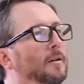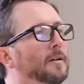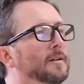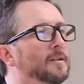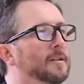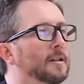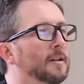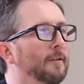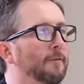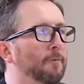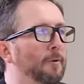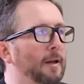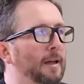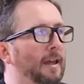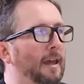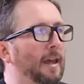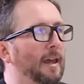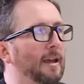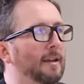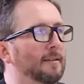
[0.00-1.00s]
Let's see if we
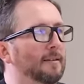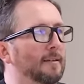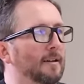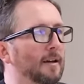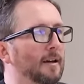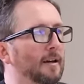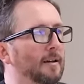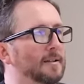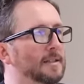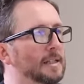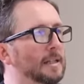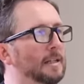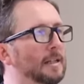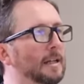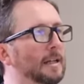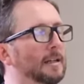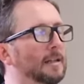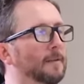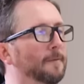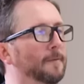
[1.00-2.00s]
can't uh, see
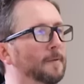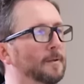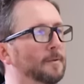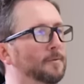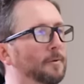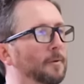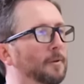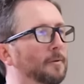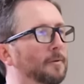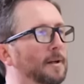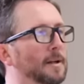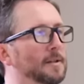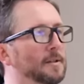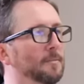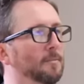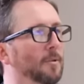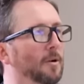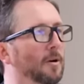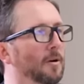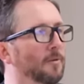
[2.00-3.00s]
any difference with the
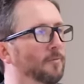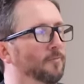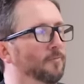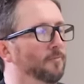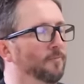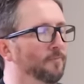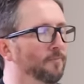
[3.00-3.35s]
resin ball.